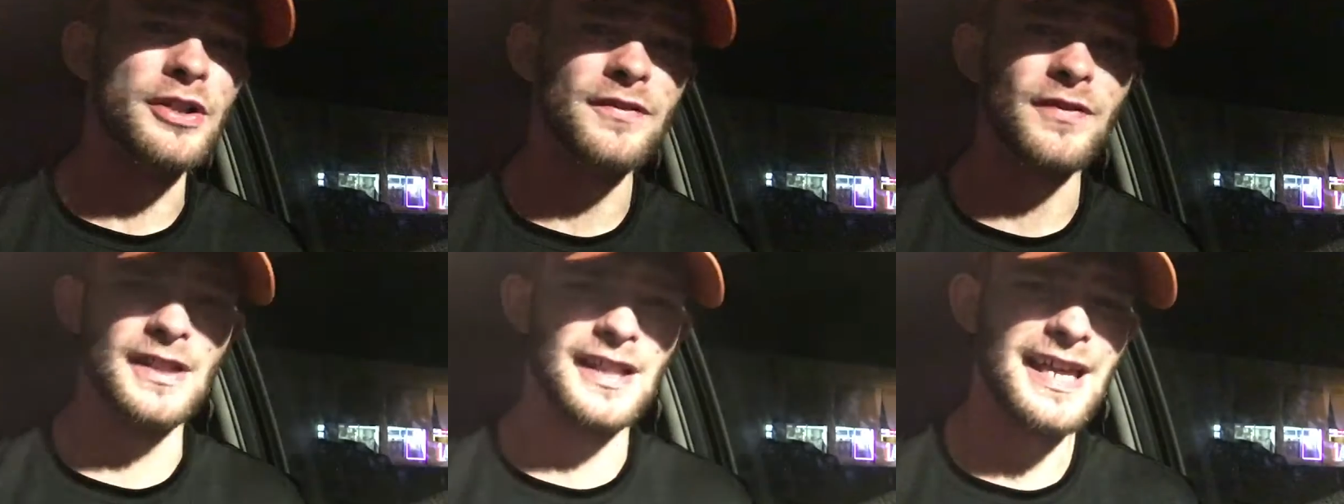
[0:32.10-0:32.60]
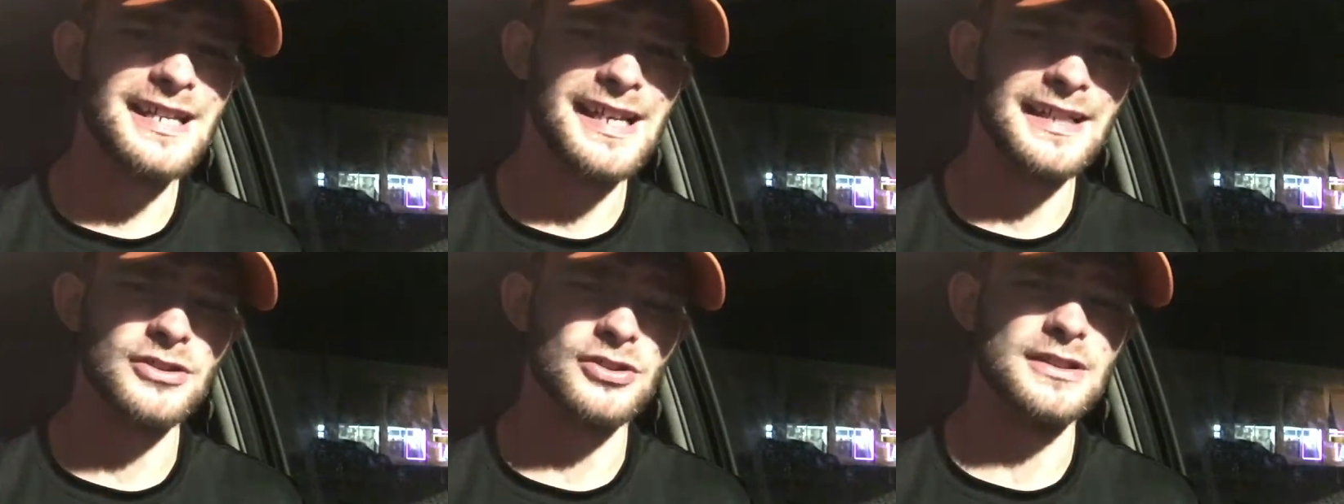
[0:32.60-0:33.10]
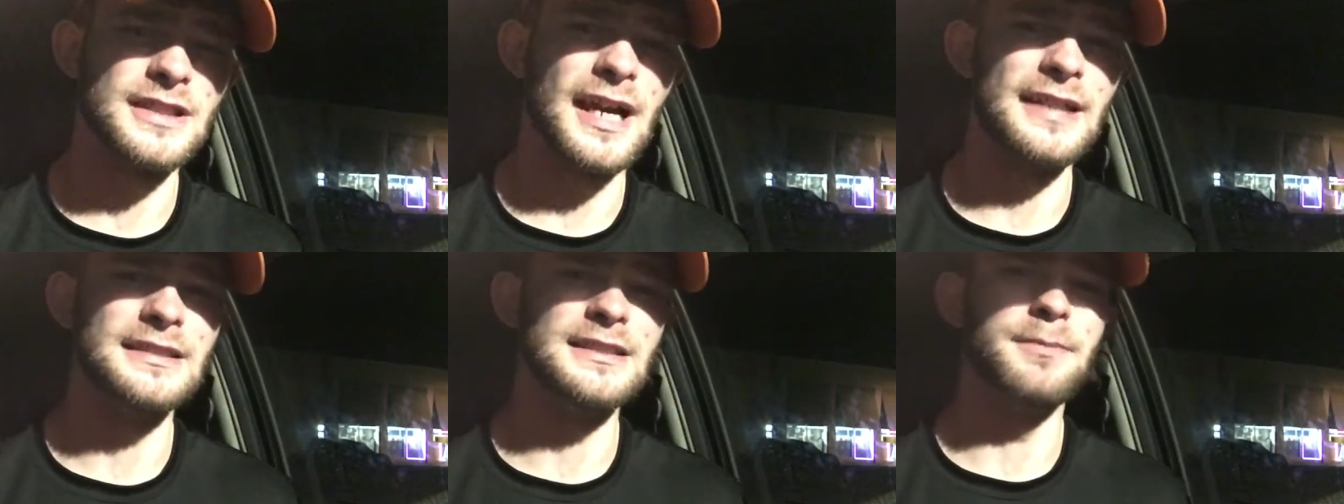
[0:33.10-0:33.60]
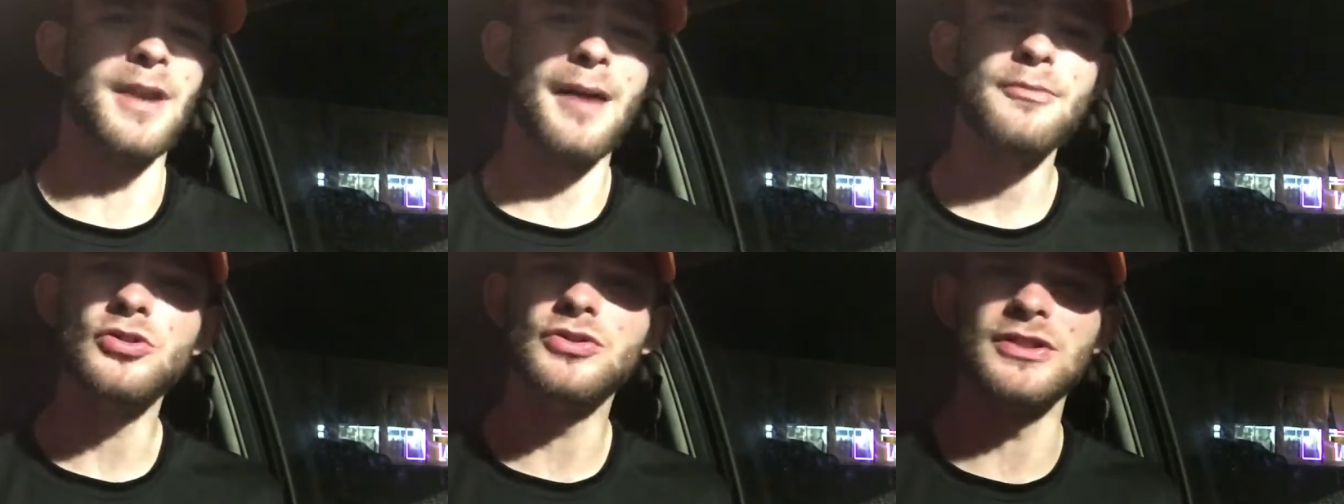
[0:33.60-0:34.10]
different leg exercises, but
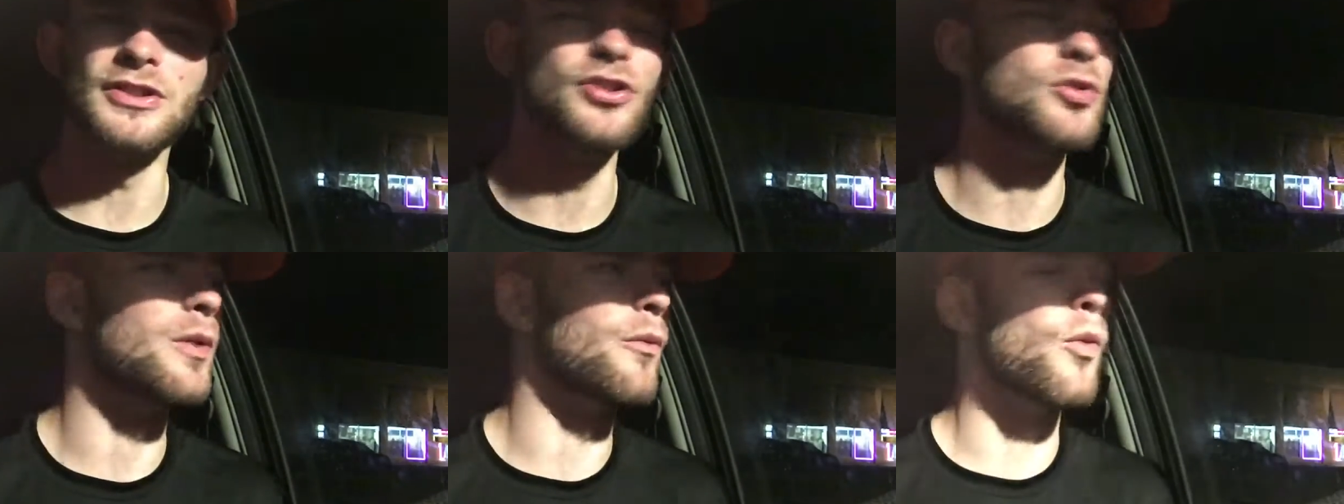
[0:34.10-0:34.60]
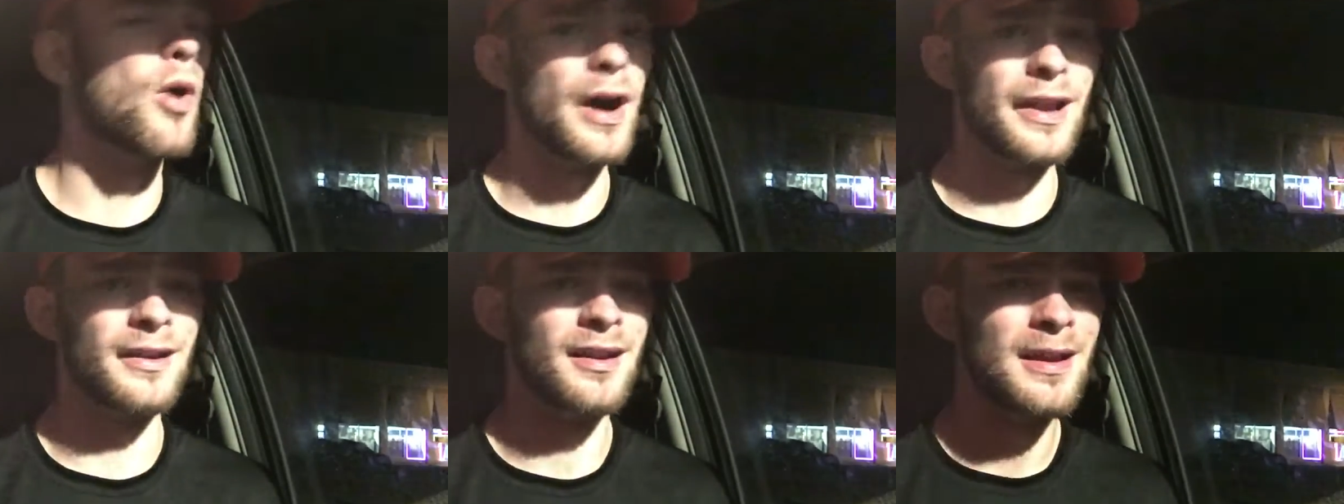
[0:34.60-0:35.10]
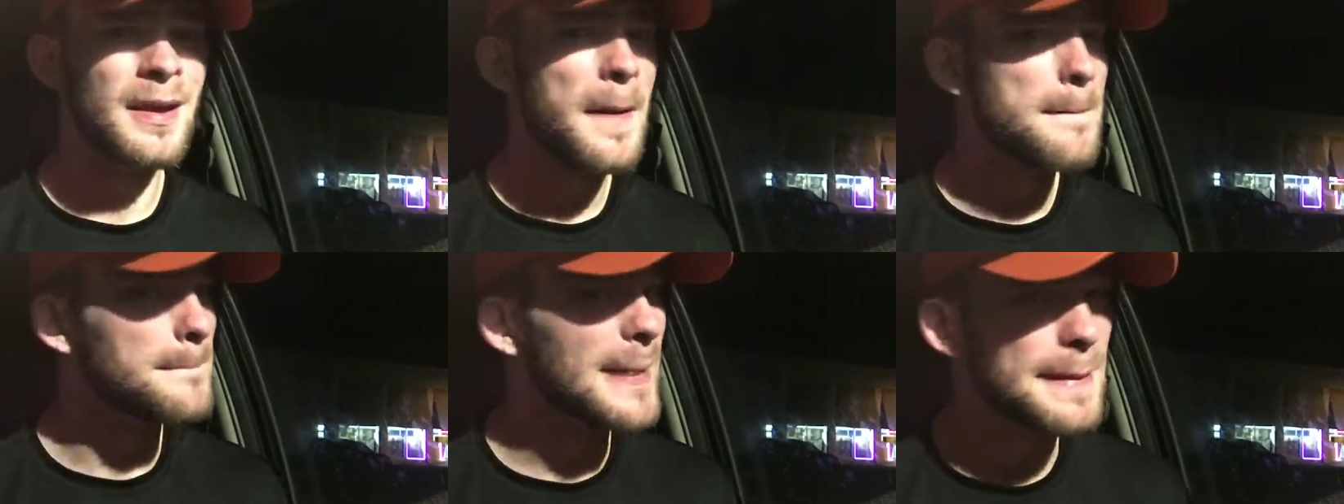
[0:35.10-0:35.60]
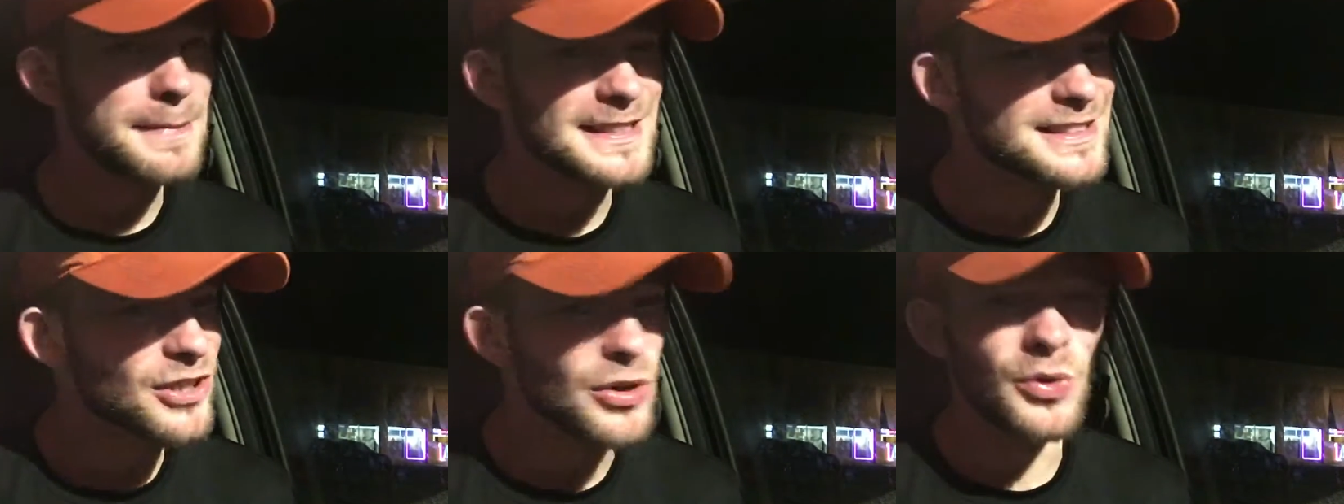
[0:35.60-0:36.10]
I'm used to doing one, maybe
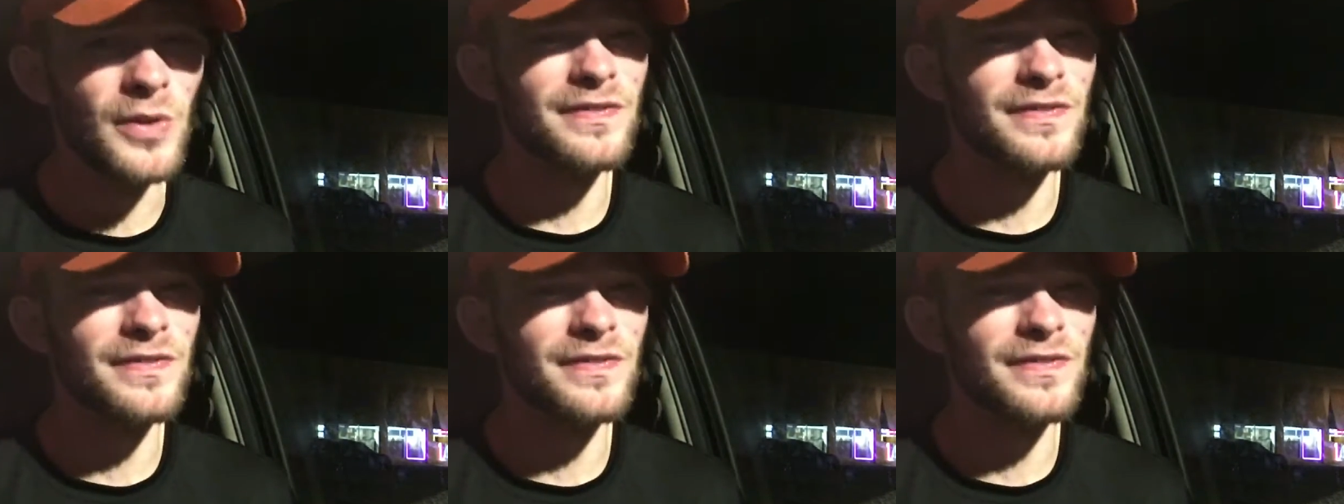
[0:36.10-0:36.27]
two.